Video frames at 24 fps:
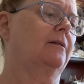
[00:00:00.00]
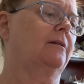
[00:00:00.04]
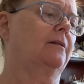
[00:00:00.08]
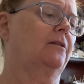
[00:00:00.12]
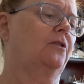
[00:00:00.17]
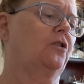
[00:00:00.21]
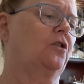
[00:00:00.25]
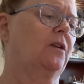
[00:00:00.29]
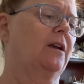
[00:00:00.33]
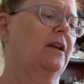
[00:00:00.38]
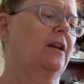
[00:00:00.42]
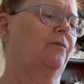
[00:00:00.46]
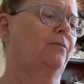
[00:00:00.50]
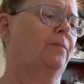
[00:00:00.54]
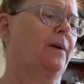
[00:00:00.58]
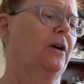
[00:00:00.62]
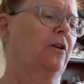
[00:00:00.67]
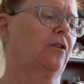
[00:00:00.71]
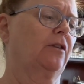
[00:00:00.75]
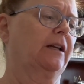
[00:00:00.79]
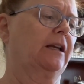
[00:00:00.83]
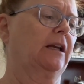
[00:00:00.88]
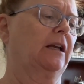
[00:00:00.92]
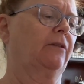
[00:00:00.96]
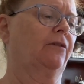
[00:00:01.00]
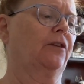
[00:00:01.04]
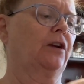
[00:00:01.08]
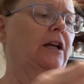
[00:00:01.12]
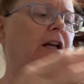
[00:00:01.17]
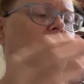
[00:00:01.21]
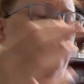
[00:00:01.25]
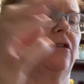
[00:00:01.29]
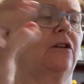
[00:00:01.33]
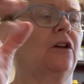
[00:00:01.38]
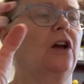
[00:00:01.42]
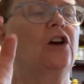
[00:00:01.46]
you can barely even,
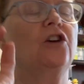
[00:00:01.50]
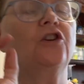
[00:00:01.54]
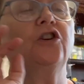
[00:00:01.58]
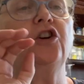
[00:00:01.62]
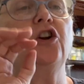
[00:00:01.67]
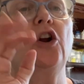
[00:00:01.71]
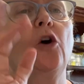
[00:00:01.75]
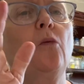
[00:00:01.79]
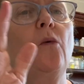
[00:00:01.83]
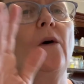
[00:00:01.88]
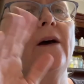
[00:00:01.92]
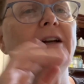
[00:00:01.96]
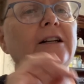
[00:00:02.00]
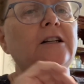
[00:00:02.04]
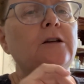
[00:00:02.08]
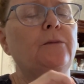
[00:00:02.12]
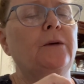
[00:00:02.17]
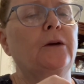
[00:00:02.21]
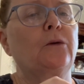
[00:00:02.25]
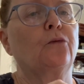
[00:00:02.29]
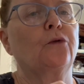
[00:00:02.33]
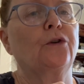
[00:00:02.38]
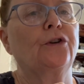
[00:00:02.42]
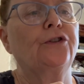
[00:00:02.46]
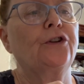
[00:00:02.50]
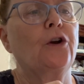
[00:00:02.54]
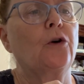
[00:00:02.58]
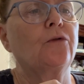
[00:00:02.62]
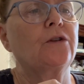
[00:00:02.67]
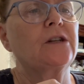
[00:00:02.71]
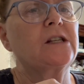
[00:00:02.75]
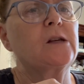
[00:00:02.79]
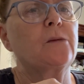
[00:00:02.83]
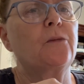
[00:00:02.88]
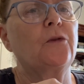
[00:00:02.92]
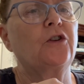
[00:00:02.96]
you don't want it to be real
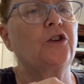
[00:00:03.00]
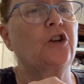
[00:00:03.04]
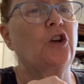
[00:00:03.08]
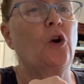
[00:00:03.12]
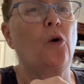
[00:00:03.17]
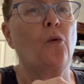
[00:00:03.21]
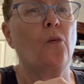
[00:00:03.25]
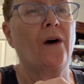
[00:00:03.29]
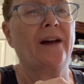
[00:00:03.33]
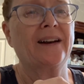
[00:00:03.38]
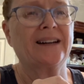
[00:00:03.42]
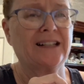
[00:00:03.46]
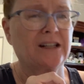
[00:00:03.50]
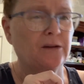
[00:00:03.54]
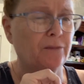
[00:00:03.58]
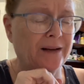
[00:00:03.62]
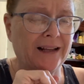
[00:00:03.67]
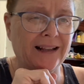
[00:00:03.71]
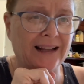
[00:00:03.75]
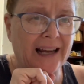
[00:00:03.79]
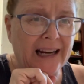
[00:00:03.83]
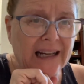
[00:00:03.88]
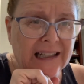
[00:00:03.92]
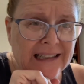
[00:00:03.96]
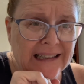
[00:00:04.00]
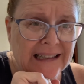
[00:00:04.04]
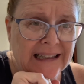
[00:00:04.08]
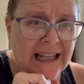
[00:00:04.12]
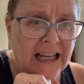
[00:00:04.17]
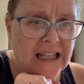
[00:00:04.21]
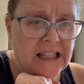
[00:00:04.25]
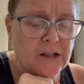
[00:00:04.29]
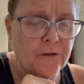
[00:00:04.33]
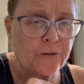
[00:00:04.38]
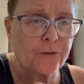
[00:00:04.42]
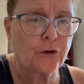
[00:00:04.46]
noticeable. You don't want it to be like,
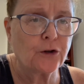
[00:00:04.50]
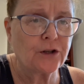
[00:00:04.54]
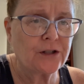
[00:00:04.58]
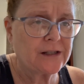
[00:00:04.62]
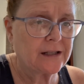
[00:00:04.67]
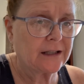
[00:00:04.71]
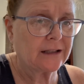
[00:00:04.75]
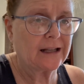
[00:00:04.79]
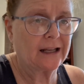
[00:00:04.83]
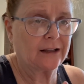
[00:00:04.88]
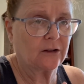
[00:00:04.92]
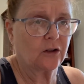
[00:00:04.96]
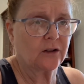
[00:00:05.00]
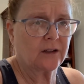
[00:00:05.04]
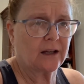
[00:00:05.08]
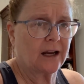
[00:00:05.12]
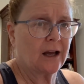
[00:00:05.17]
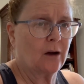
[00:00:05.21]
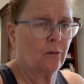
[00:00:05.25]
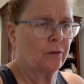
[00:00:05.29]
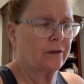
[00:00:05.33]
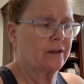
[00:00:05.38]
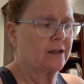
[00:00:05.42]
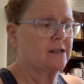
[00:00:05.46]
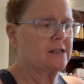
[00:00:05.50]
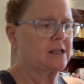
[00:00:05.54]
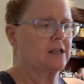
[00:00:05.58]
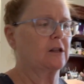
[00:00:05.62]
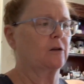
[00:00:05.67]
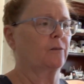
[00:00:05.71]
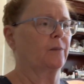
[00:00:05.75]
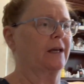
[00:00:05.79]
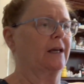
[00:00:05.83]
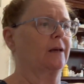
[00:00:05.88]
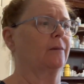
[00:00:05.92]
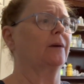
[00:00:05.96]
that's the first thing they look at when they see
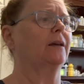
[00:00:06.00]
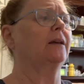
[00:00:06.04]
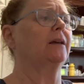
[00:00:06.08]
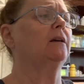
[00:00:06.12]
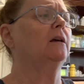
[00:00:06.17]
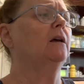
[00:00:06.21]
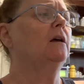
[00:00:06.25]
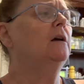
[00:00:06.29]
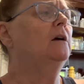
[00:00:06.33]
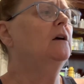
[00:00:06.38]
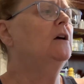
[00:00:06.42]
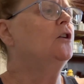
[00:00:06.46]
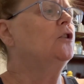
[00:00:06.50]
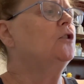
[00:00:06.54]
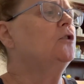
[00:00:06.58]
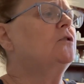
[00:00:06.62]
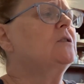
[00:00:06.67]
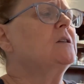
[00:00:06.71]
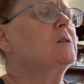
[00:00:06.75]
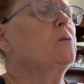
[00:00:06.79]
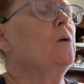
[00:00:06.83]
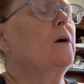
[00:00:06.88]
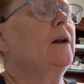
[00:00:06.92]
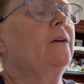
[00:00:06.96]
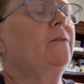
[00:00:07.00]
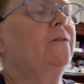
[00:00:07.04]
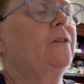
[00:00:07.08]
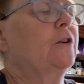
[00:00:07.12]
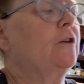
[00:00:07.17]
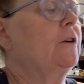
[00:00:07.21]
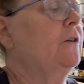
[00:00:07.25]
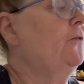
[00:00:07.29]
the baby. You just want it very